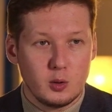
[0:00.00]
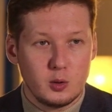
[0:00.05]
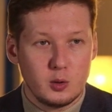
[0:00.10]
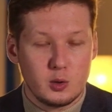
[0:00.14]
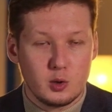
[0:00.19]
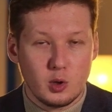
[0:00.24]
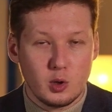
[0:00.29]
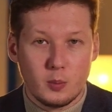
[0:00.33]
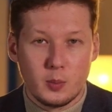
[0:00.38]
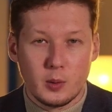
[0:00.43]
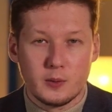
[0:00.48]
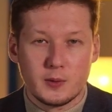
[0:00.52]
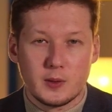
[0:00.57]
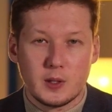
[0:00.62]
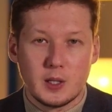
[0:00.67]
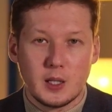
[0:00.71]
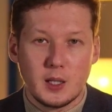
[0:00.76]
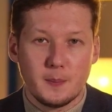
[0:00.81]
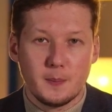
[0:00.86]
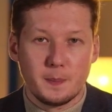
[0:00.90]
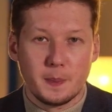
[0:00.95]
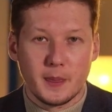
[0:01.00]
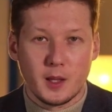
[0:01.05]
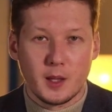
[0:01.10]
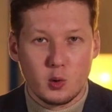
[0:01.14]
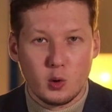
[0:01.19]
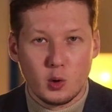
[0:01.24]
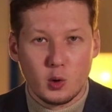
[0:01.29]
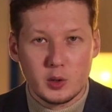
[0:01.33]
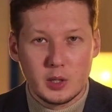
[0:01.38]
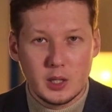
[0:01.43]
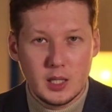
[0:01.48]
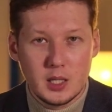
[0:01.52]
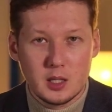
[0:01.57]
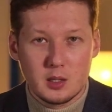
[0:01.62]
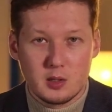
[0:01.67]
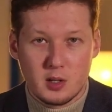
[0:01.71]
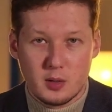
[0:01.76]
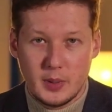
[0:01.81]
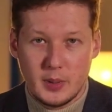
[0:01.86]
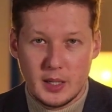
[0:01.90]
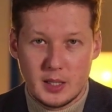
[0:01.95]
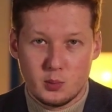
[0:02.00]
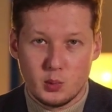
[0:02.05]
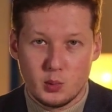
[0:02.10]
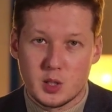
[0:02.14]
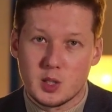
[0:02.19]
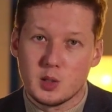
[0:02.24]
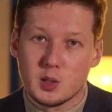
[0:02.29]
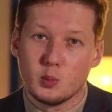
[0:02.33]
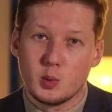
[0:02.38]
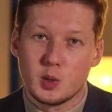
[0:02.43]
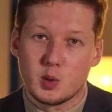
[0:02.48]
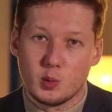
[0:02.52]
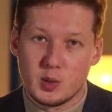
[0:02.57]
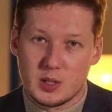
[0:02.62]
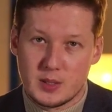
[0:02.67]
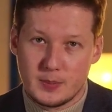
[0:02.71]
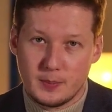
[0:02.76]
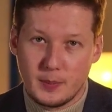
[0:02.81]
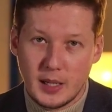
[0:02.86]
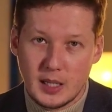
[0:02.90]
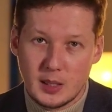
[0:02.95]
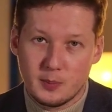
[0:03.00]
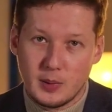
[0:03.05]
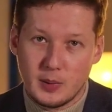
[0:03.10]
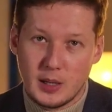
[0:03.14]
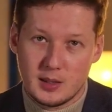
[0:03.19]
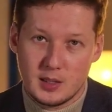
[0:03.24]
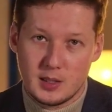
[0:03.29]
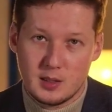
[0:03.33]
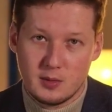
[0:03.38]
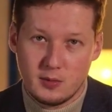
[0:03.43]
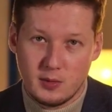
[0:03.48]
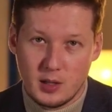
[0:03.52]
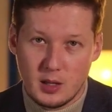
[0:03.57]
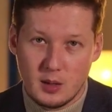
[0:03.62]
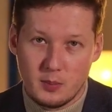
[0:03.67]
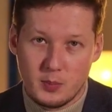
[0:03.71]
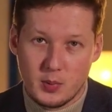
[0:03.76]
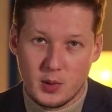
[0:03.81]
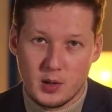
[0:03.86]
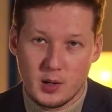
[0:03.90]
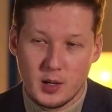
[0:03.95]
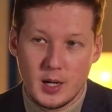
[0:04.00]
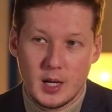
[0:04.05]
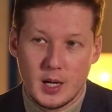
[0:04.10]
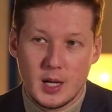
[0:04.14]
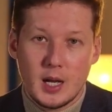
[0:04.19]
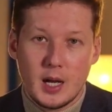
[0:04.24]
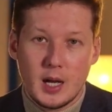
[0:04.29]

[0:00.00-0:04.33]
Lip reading: on top of the code increment which was made by the developer,